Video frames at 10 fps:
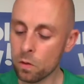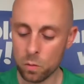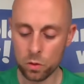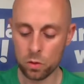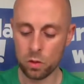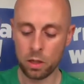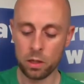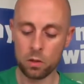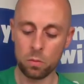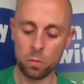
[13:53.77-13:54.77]
So we should
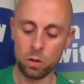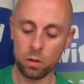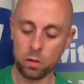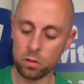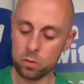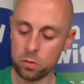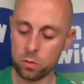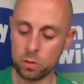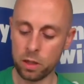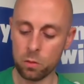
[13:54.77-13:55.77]
end up with
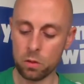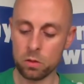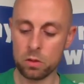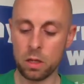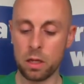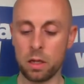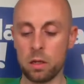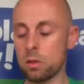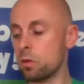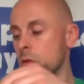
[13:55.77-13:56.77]
2 tan ones
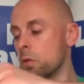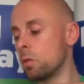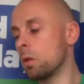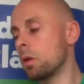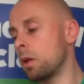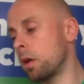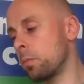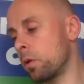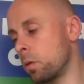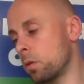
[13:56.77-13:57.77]
and 2
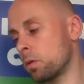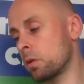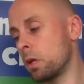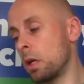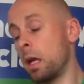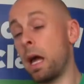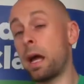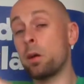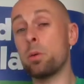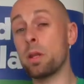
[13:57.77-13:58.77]
light brown ones.
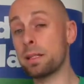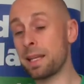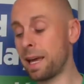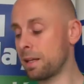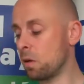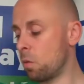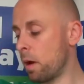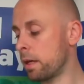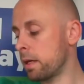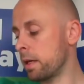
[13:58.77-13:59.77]
I'm going to put that tan
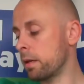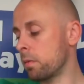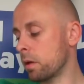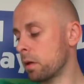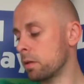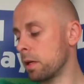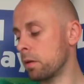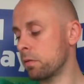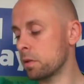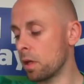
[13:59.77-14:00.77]
away in the
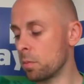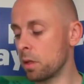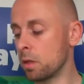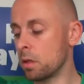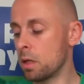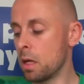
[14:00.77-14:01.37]
container for the time being.